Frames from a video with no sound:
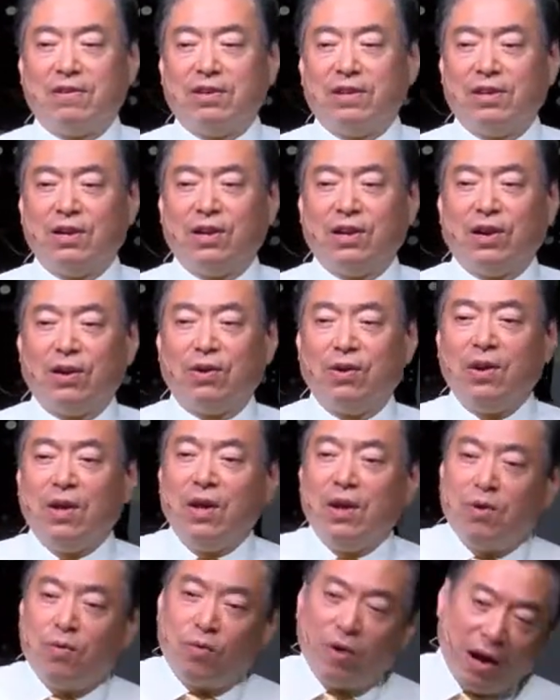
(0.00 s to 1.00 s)
You know,
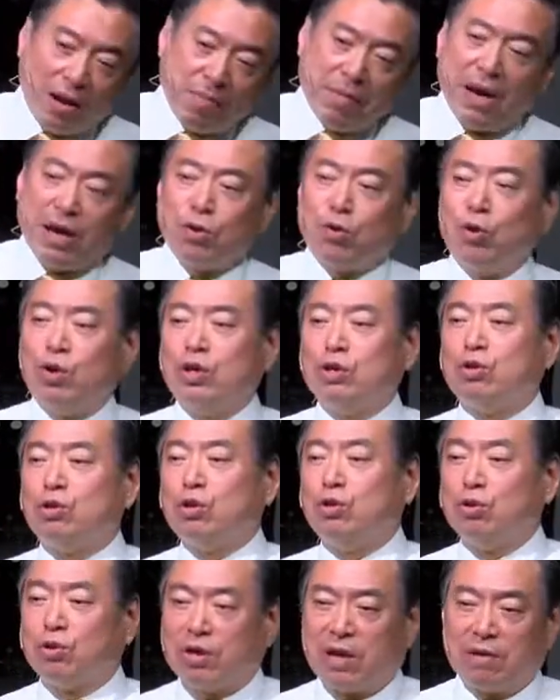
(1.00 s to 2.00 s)
what am I going to
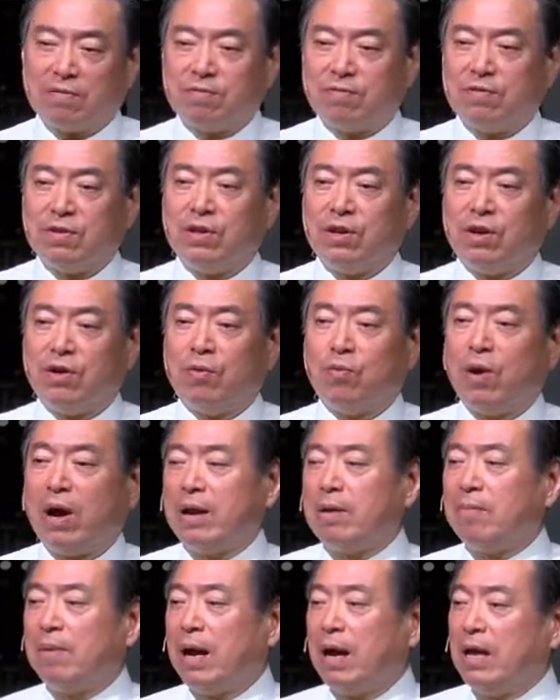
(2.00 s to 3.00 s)
look at? You know, what
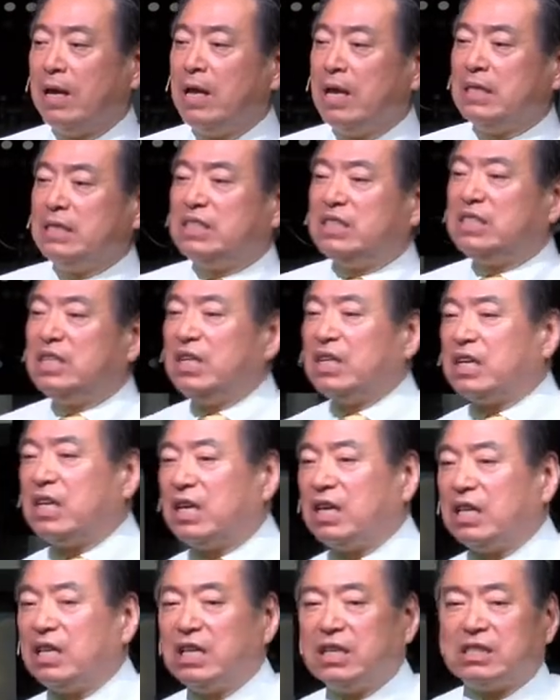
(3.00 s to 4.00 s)
am I
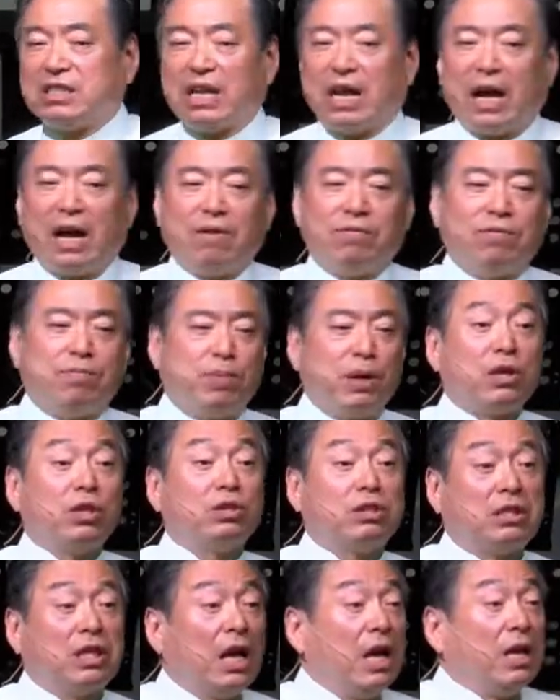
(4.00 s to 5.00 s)
seeking in this life?
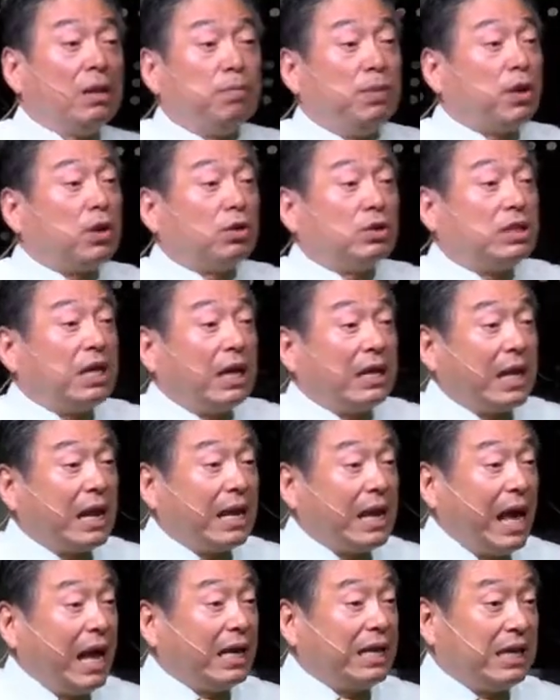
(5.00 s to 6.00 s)
Because because they're not
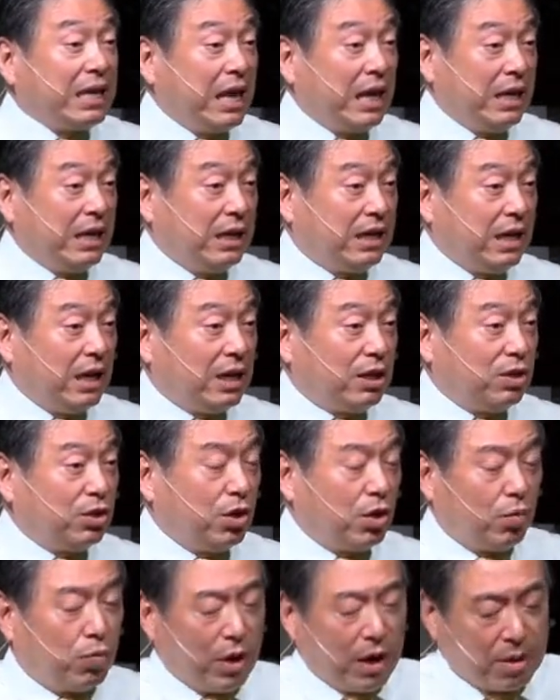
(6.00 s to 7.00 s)
lacking anything. You
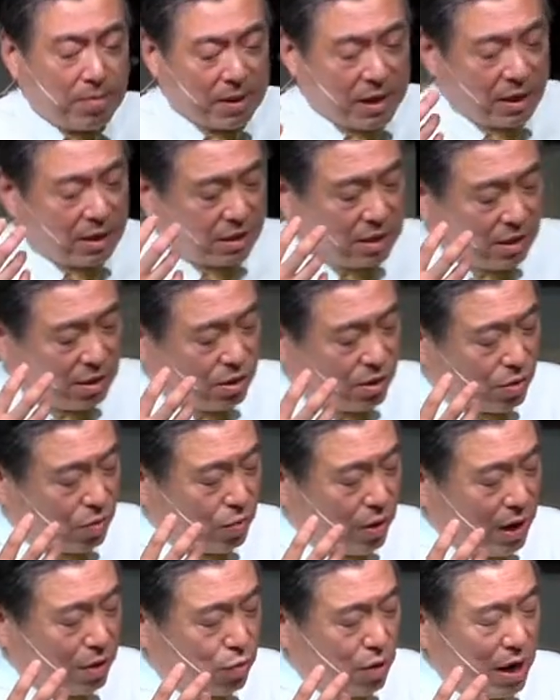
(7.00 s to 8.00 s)
know, what am I, you know,
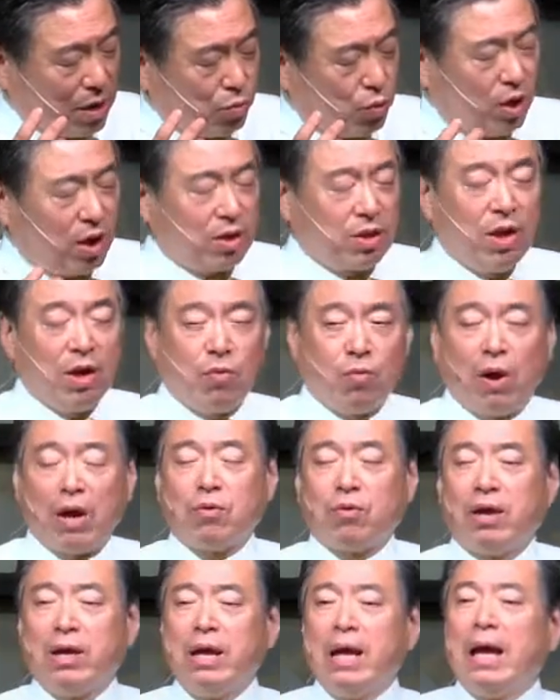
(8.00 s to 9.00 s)
what do I want? What
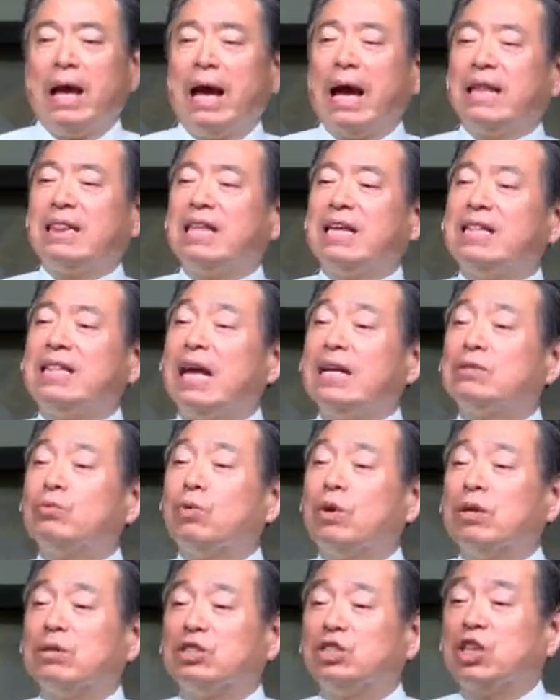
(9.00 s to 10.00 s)
do I? I think that
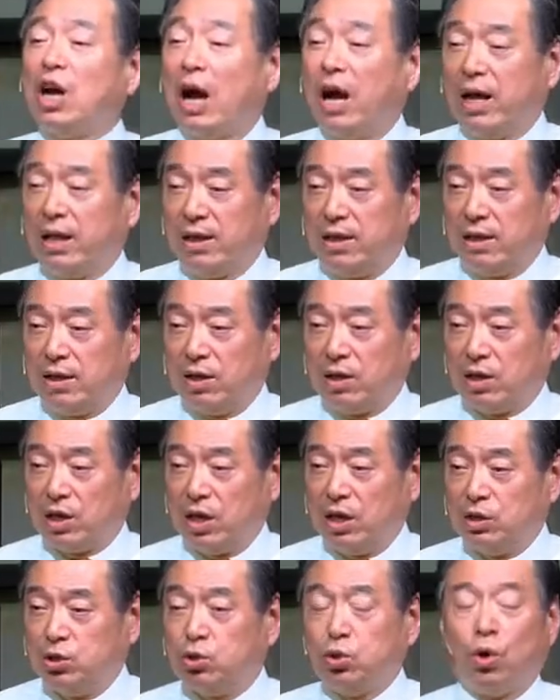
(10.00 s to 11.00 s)
was John.
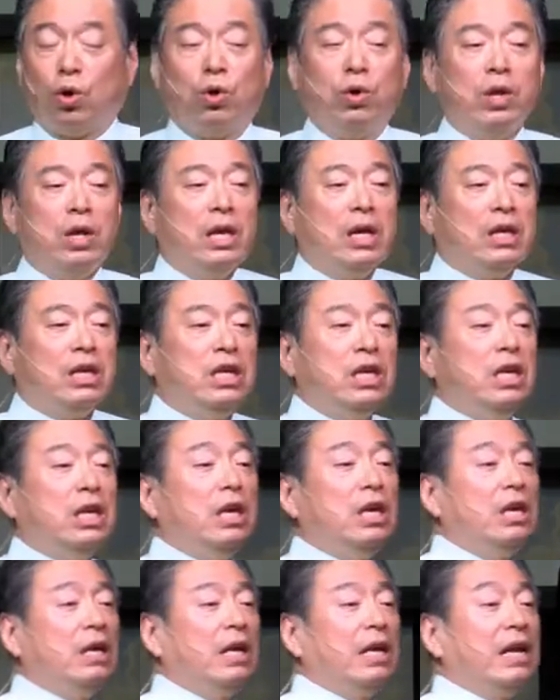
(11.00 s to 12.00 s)
Okay, so
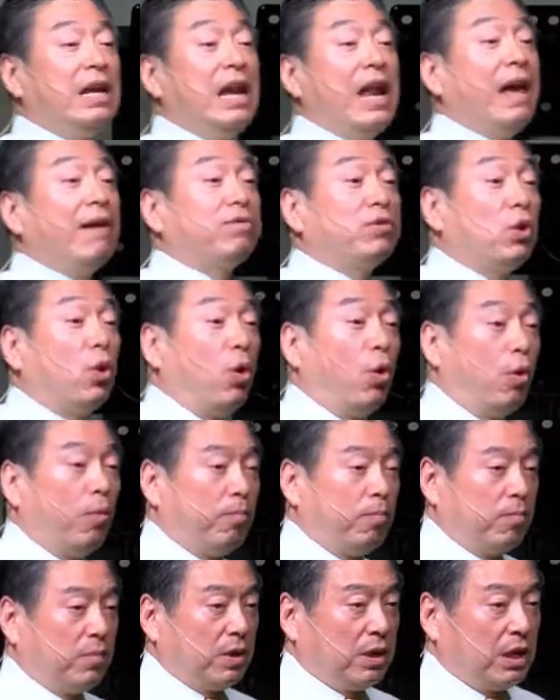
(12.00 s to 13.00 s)
he left
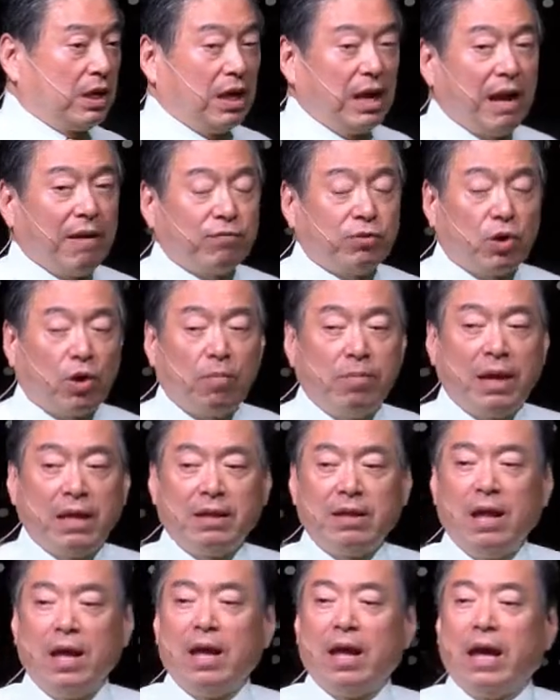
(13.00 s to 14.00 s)
home. He left home
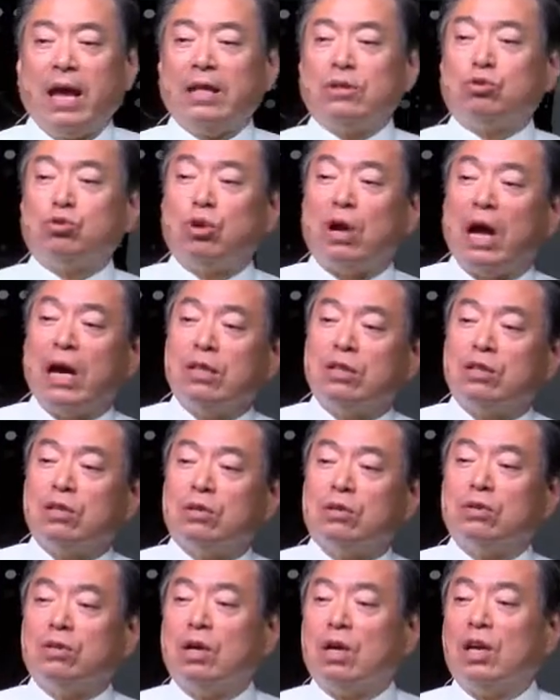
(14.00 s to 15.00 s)
and, and tried
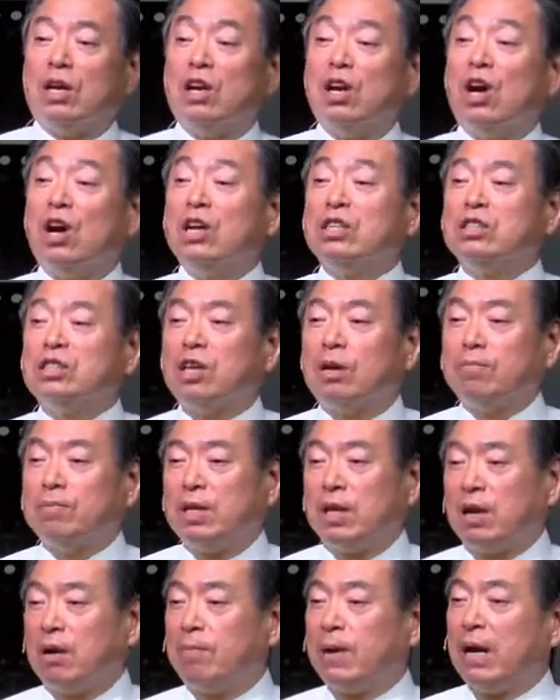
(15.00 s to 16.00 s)
to learn
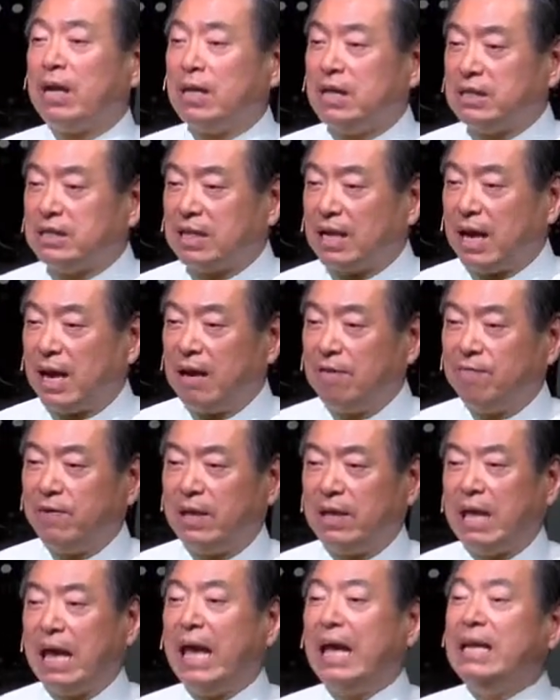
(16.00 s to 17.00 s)
something about his life
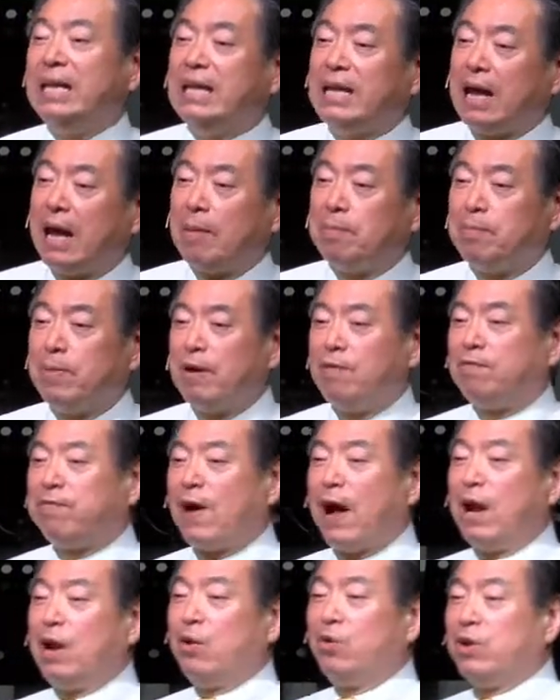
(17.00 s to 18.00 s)
and ended up
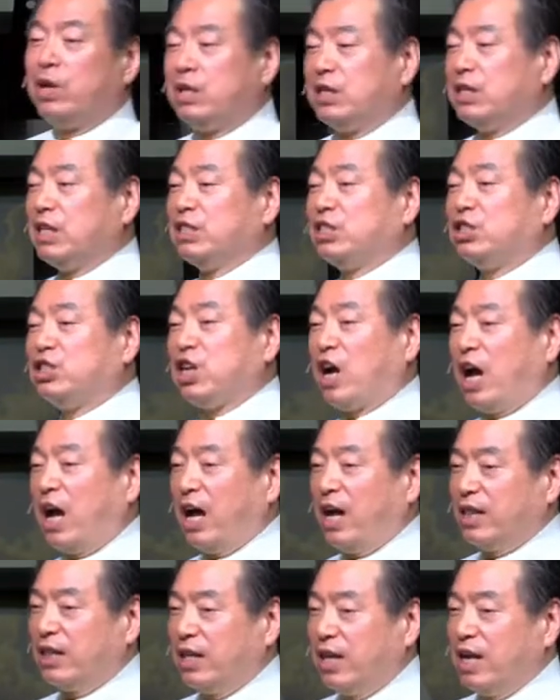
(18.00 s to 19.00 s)
following this
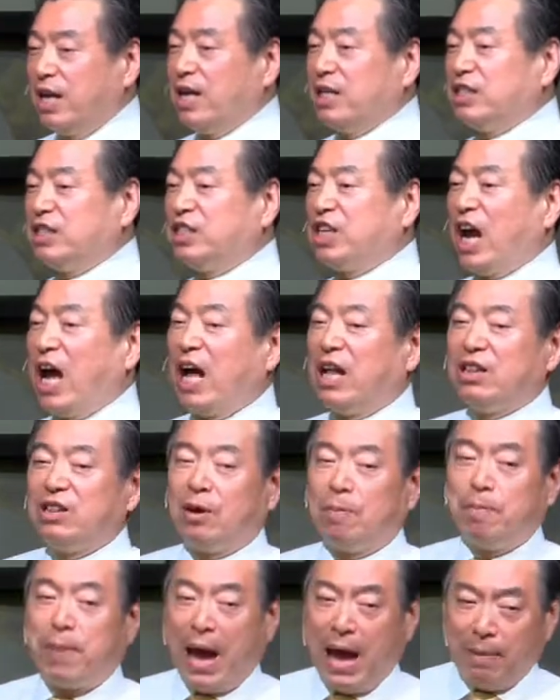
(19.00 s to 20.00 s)
John, John
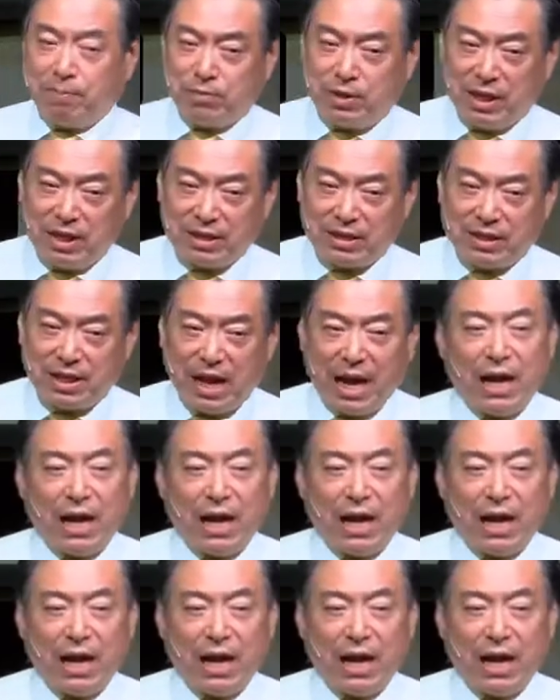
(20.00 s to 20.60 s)
the Baptist.